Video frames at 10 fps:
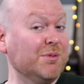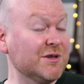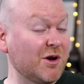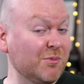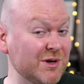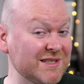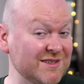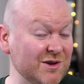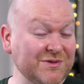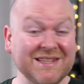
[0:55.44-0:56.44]
Empress compressor
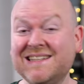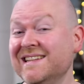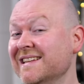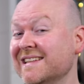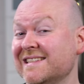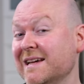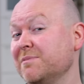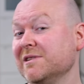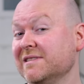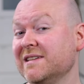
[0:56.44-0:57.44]
is of the clean and
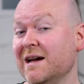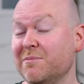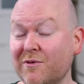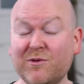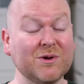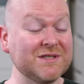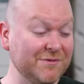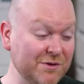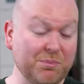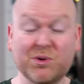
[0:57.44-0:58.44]
subtle type. Of course,
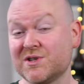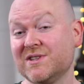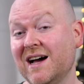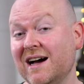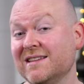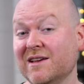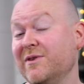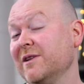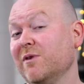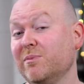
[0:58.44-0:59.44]
if you push it hard, the
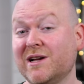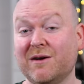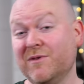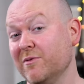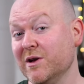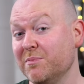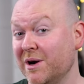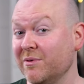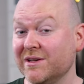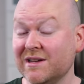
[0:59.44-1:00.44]
effect will become very
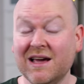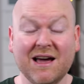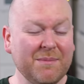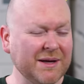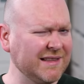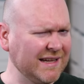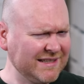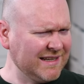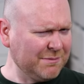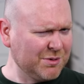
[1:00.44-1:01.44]
apparent, but
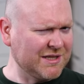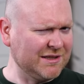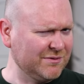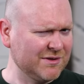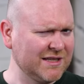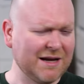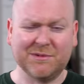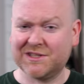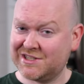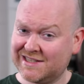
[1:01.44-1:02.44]
99% of the
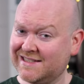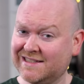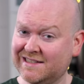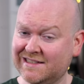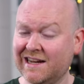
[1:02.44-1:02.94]
time it's just sitting